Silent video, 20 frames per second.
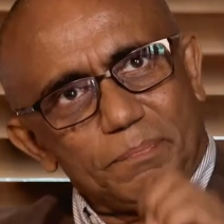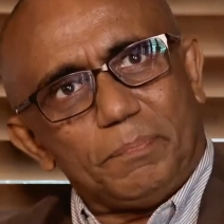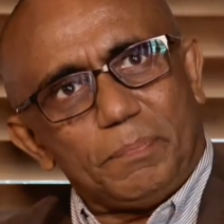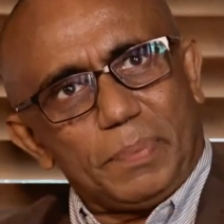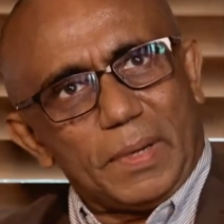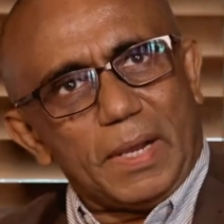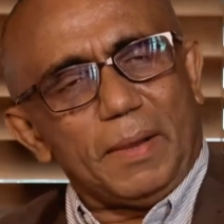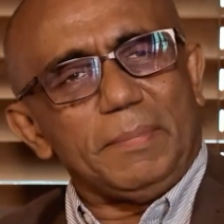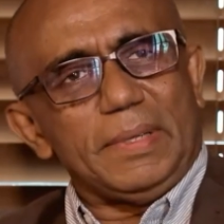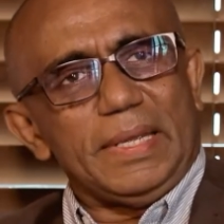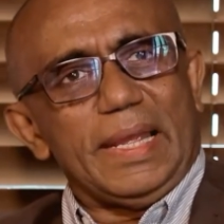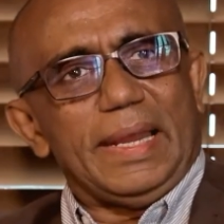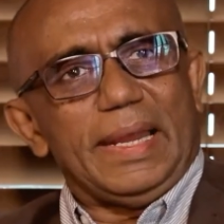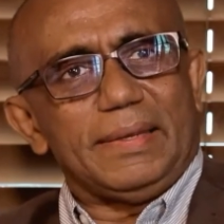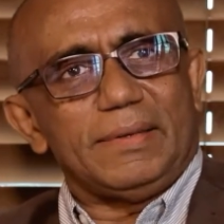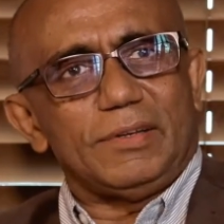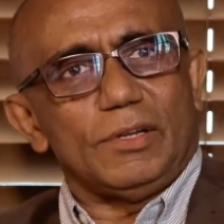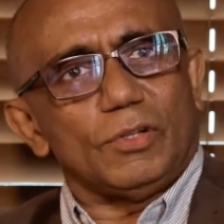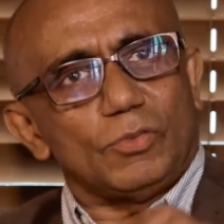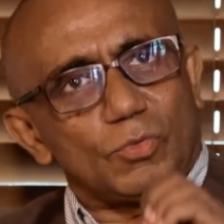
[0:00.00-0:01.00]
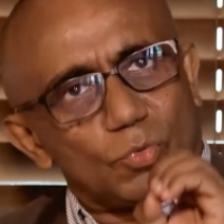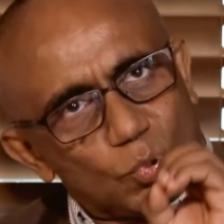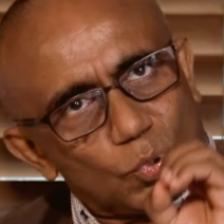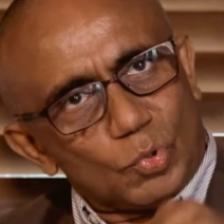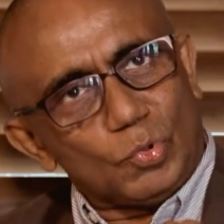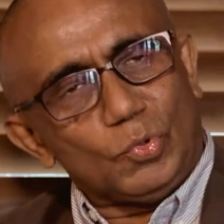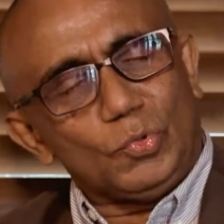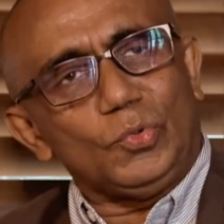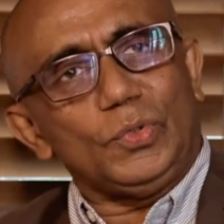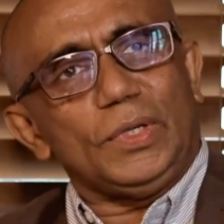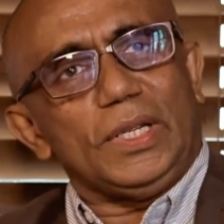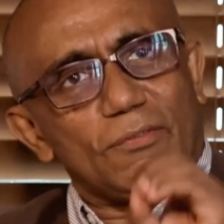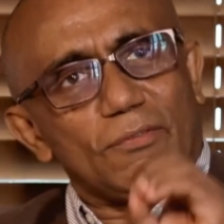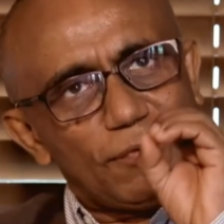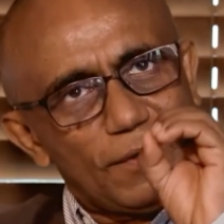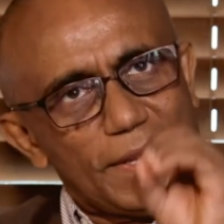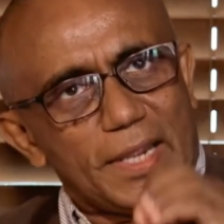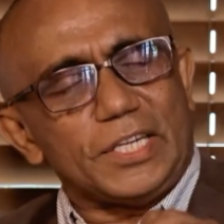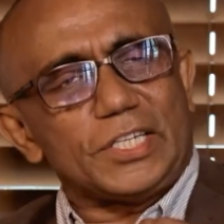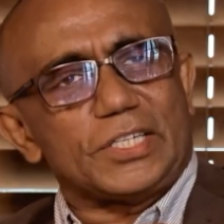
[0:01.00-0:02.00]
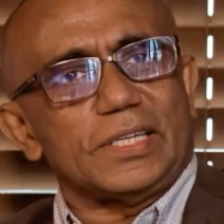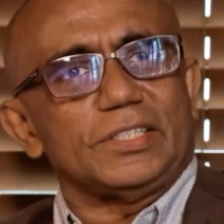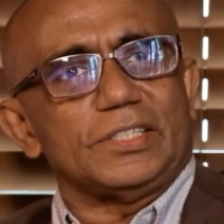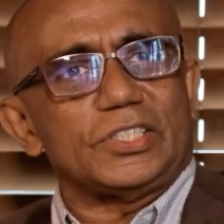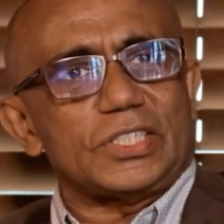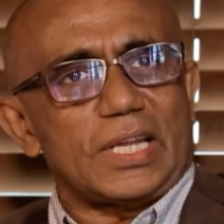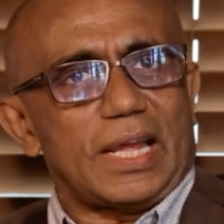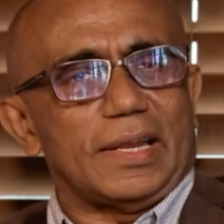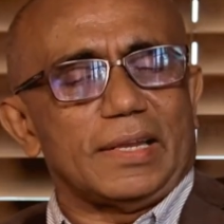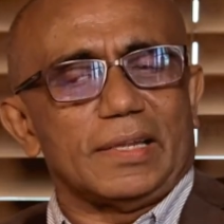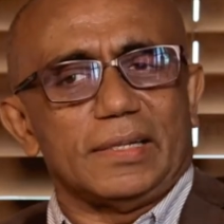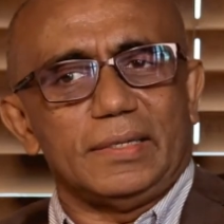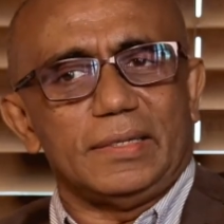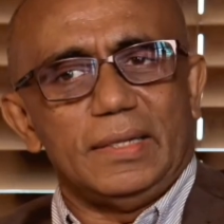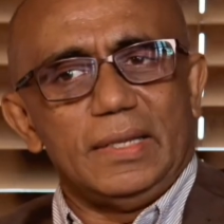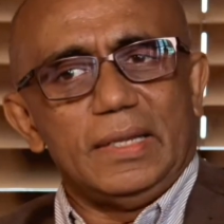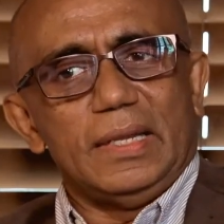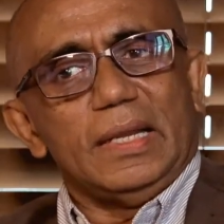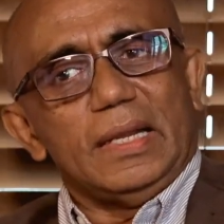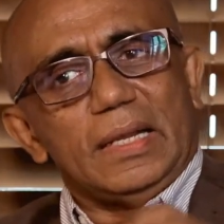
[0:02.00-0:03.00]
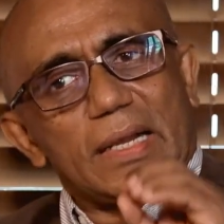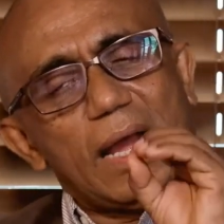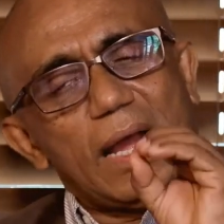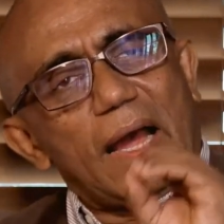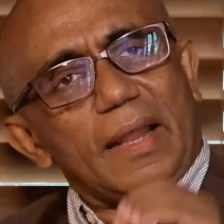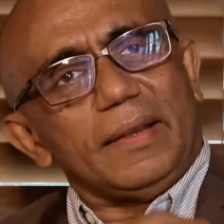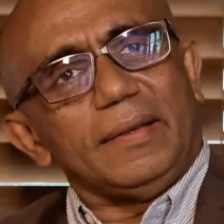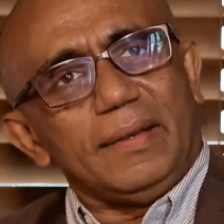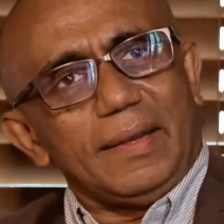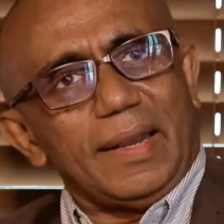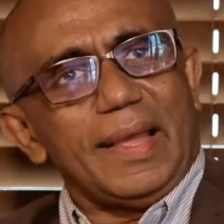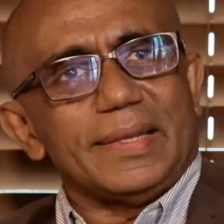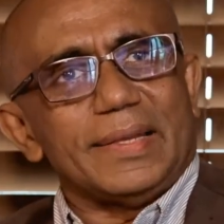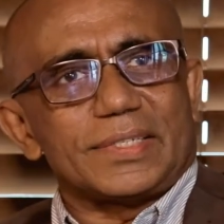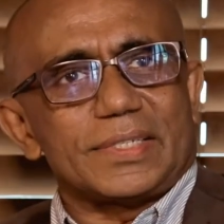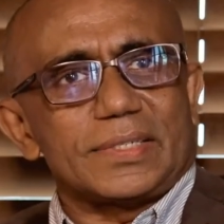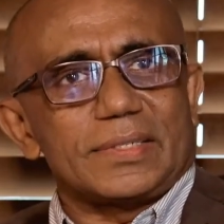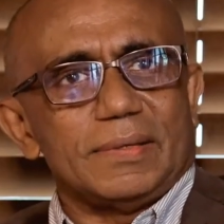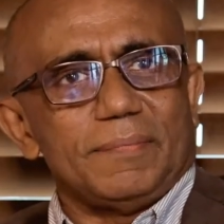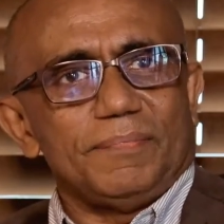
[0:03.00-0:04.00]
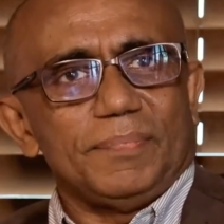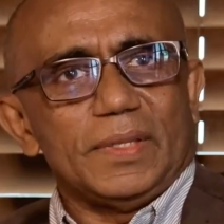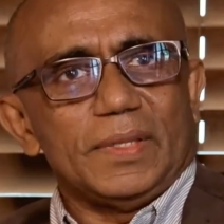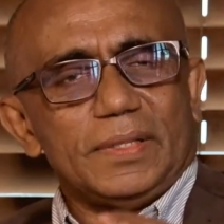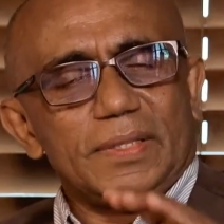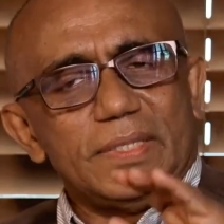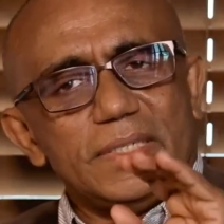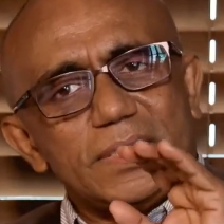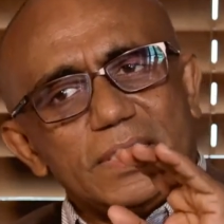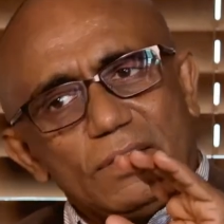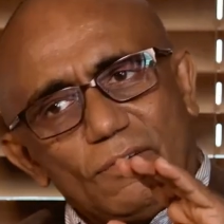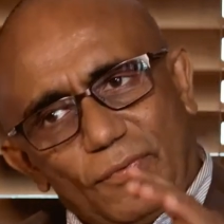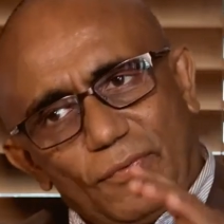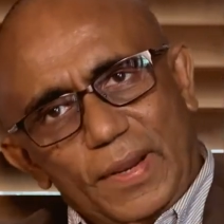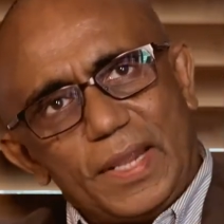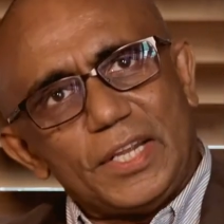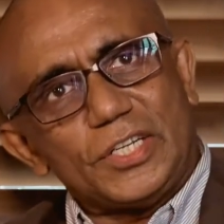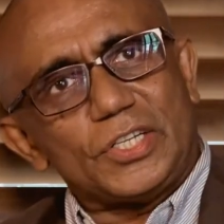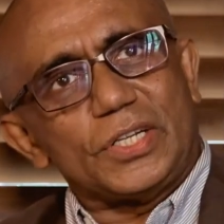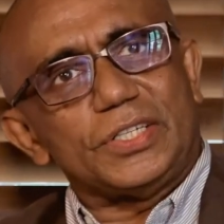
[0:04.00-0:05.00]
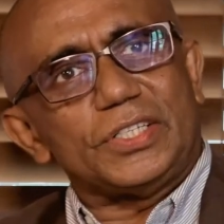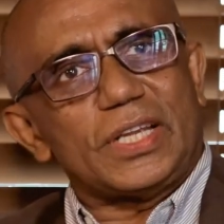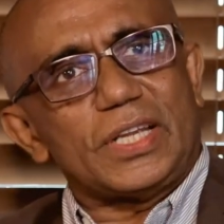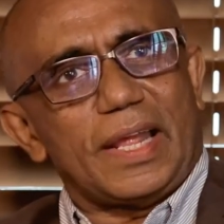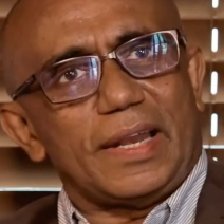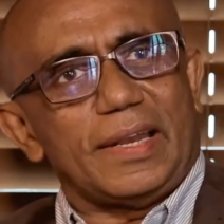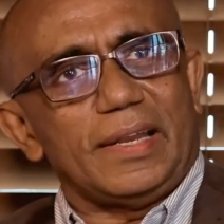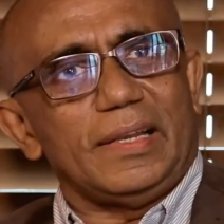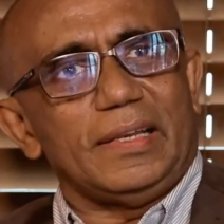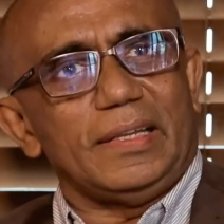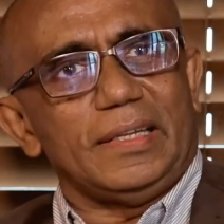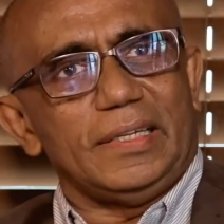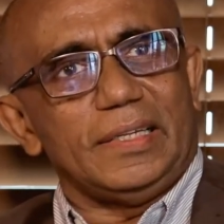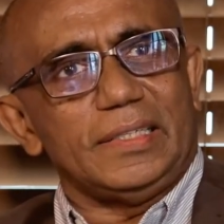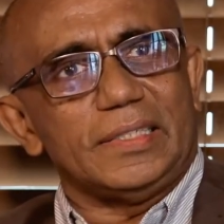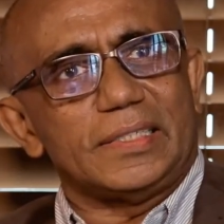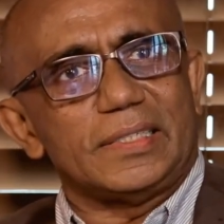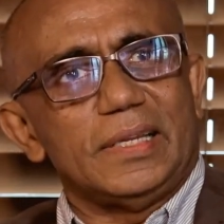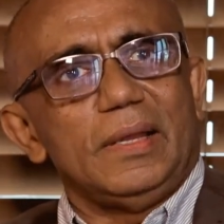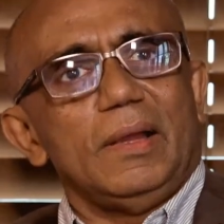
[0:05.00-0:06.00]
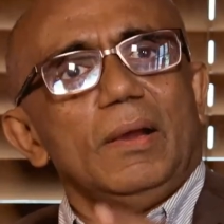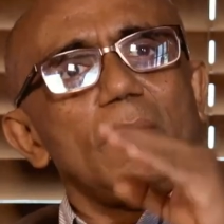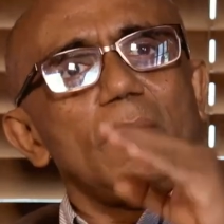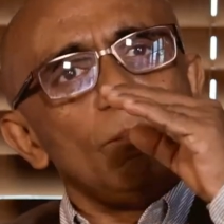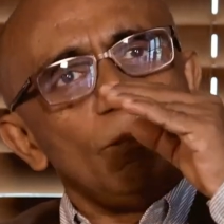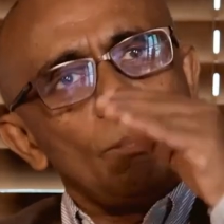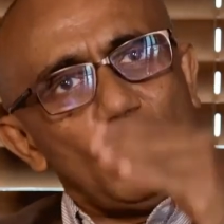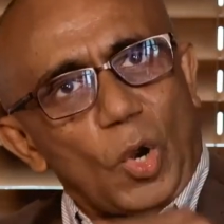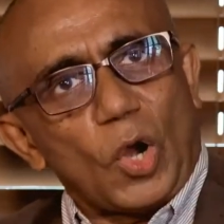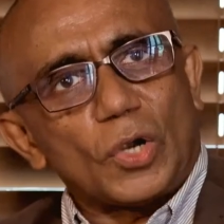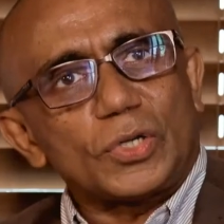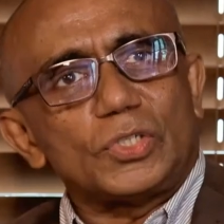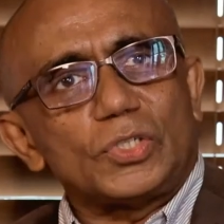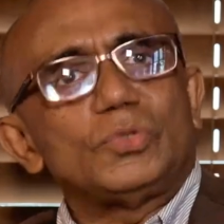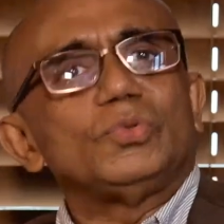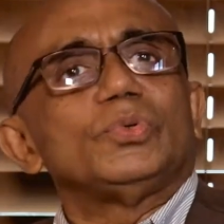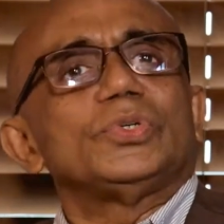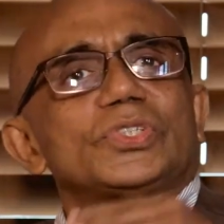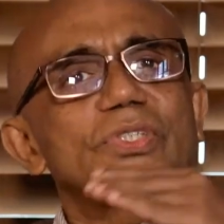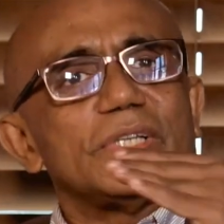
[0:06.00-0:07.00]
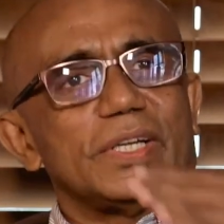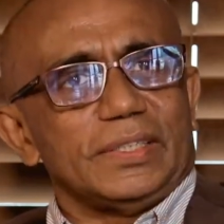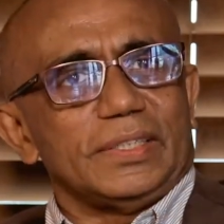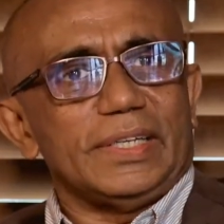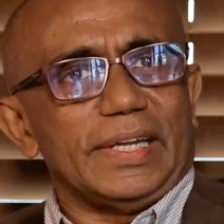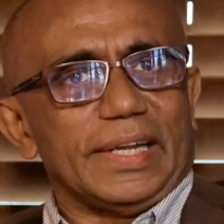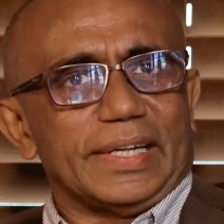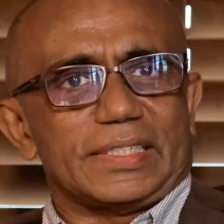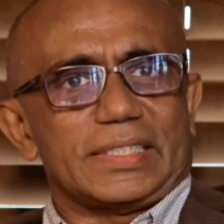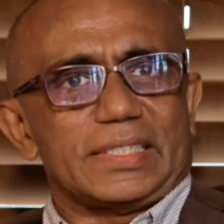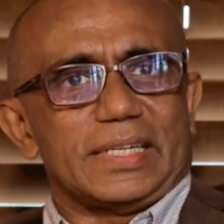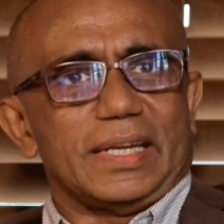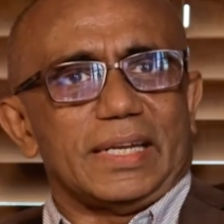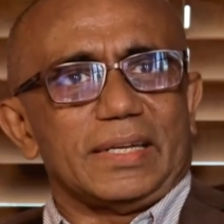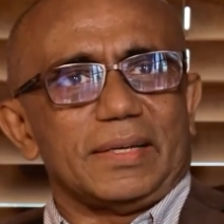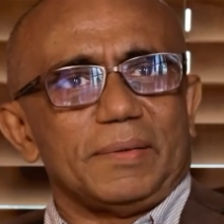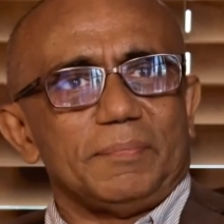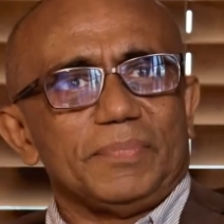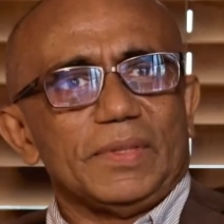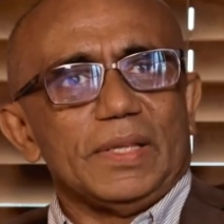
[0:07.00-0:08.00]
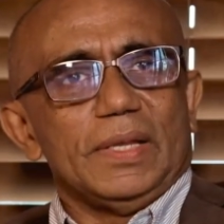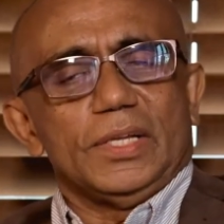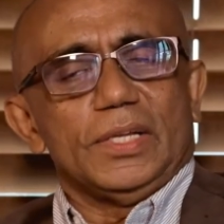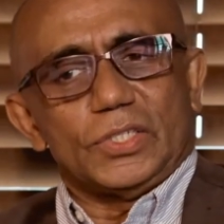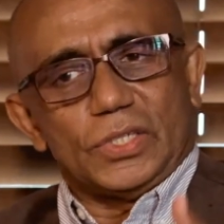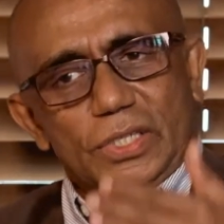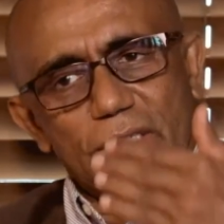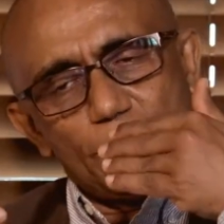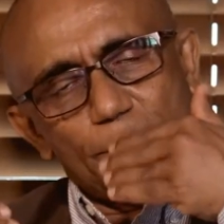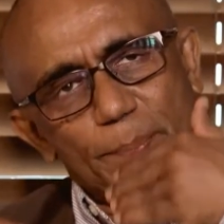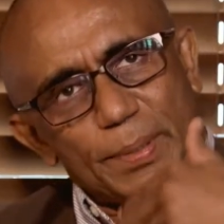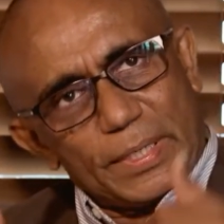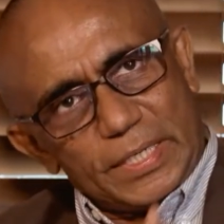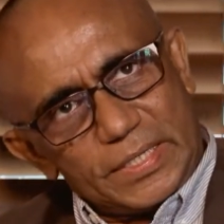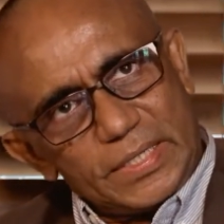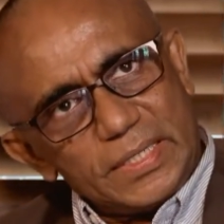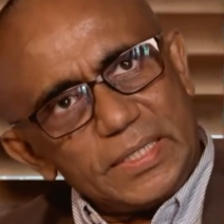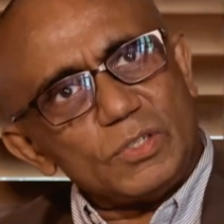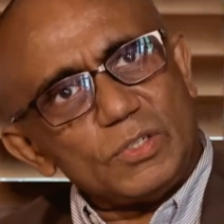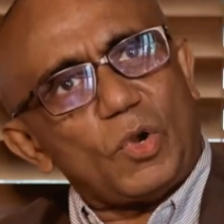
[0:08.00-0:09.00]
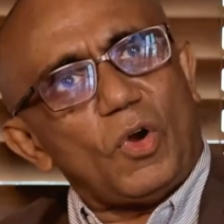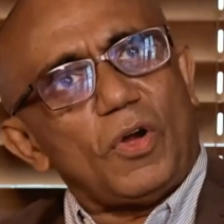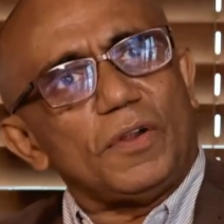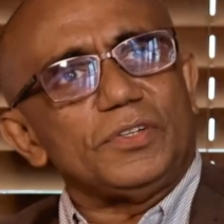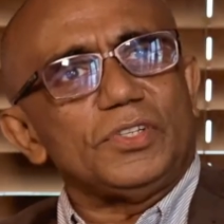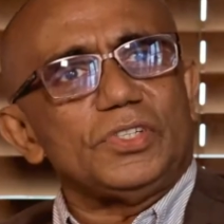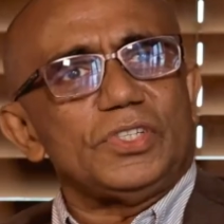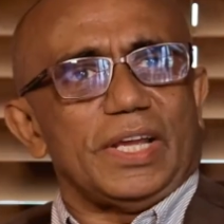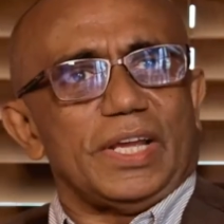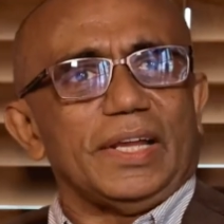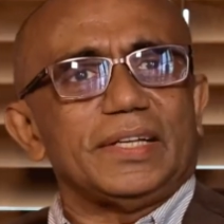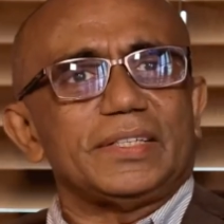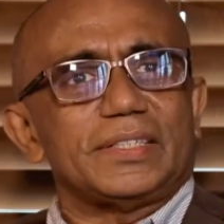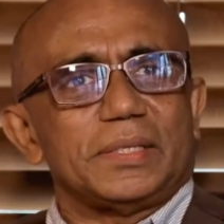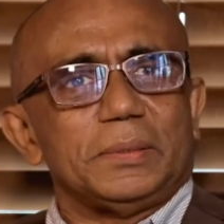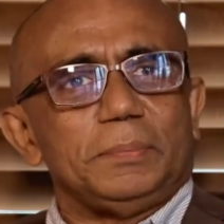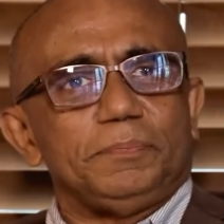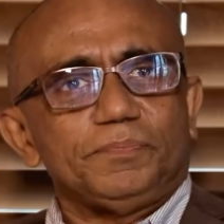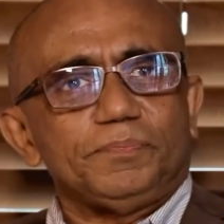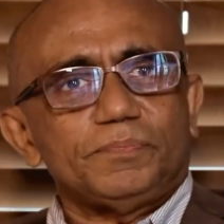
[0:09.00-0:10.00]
permeate through inflation channel unless this inflation channel is blocked to a certain extent. So in the present context,